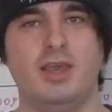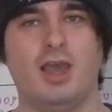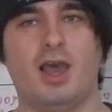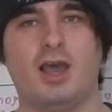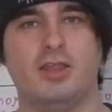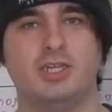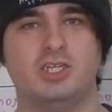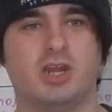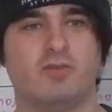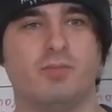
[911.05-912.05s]
The
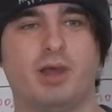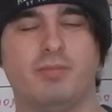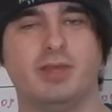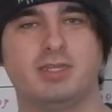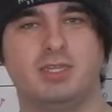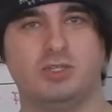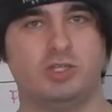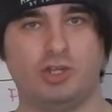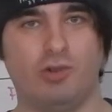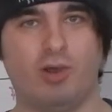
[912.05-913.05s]
general public didn't
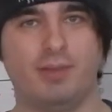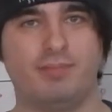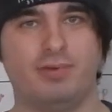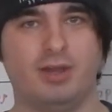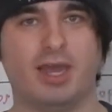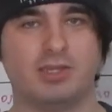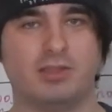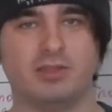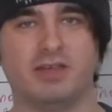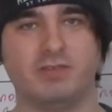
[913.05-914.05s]
show up, not to
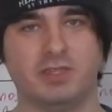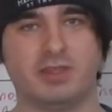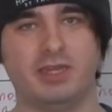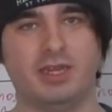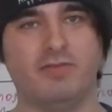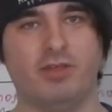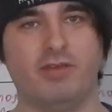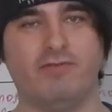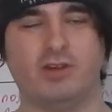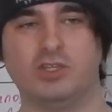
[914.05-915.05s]
the levels that they did for the
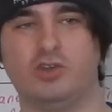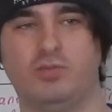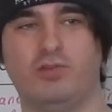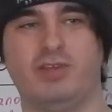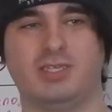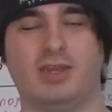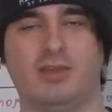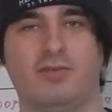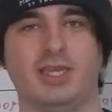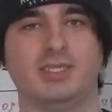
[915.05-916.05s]
first two movies
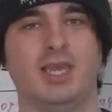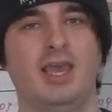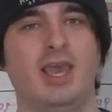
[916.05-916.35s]
anyways.